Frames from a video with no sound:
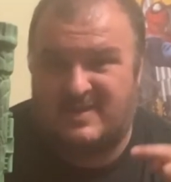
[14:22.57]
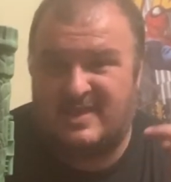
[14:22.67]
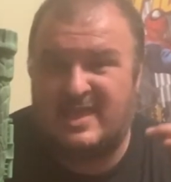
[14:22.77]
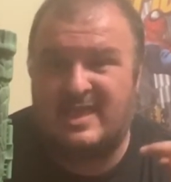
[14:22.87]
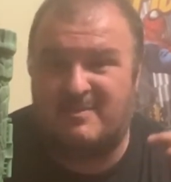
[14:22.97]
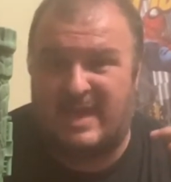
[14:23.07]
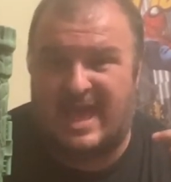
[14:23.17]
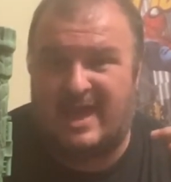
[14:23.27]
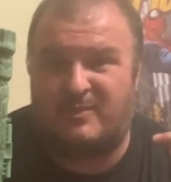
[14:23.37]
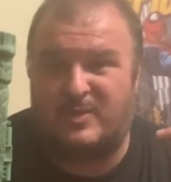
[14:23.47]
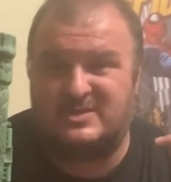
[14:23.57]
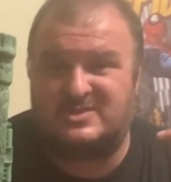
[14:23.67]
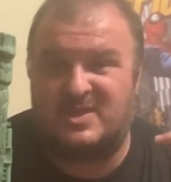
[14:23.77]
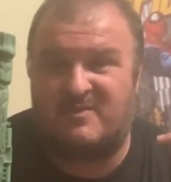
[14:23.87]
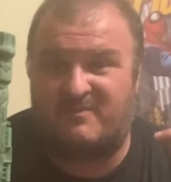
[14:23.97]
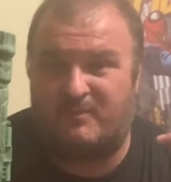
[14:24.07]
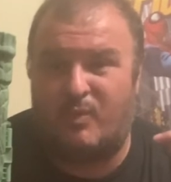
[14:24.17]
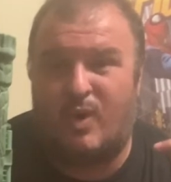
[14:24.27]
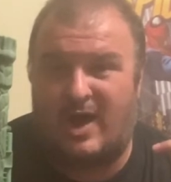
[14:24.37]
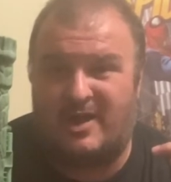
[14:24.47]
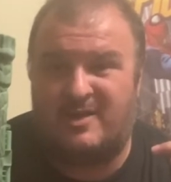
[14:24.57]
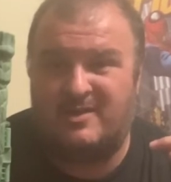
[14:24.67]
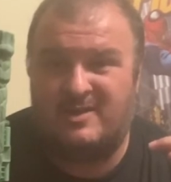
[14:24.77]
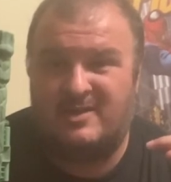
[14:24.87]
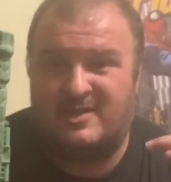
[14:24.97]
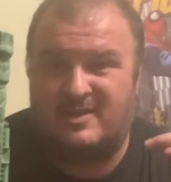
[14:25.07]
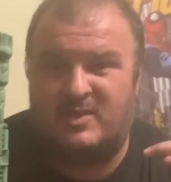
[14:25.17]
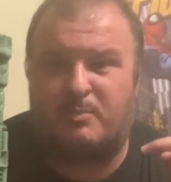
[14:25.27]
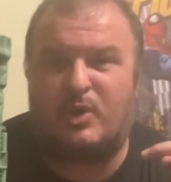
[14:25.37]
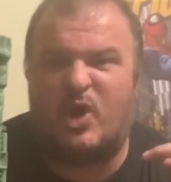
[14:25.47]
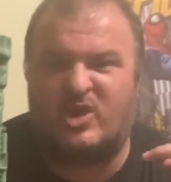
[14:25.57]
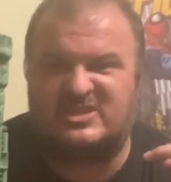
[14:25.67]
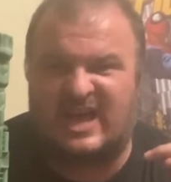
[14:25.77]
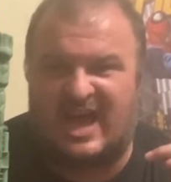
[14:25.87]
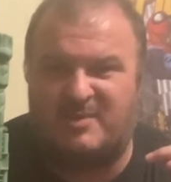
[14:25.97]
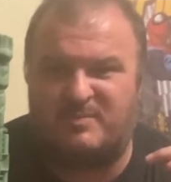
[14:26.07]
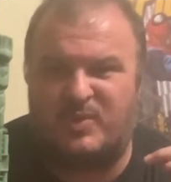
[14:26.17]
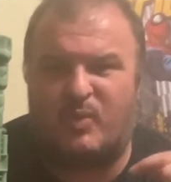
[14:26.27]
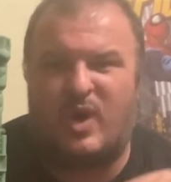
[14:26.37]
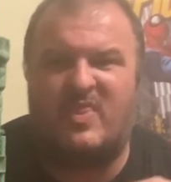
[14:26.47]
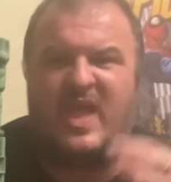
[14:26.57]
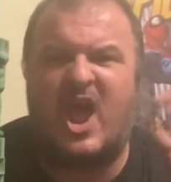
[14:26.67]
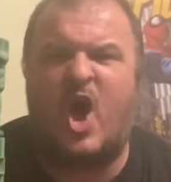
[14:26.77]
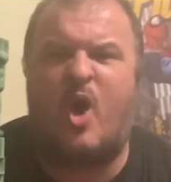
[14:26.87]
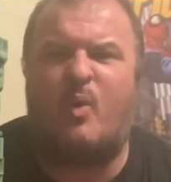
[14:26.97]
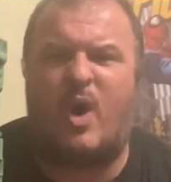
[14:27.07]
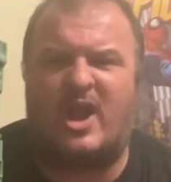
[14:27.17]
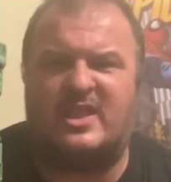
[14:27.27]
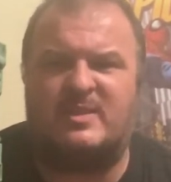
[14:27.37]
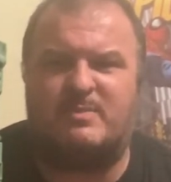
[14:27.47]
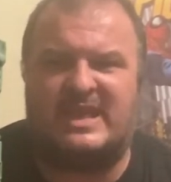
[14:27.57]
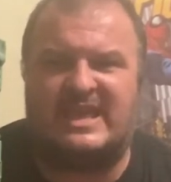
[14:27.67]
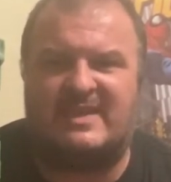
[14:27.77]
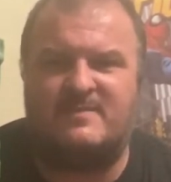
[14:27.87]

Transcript: He-Man was the one, the prototype, the one they all wanted to be,